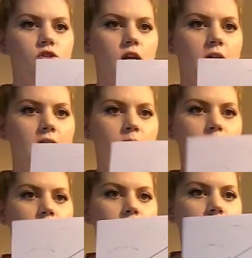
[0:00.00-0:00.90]
shape
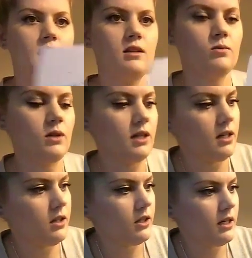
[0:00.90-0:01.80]
and we're going
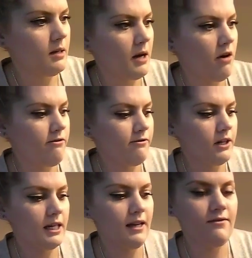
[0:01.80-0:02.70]
to learn about
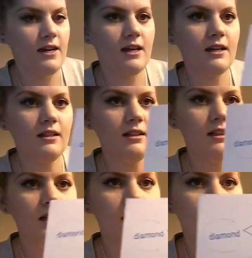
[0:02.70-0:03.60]
forgiving
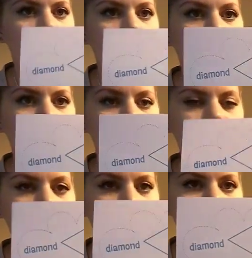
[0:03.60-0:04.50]
and the
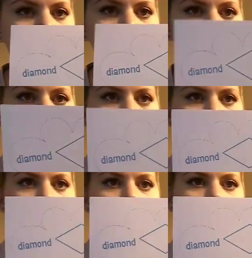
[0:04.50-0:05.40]
7, 7
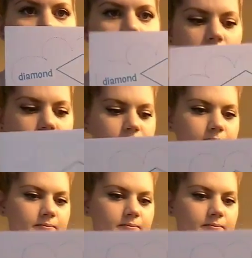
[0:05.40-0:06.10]
and 17.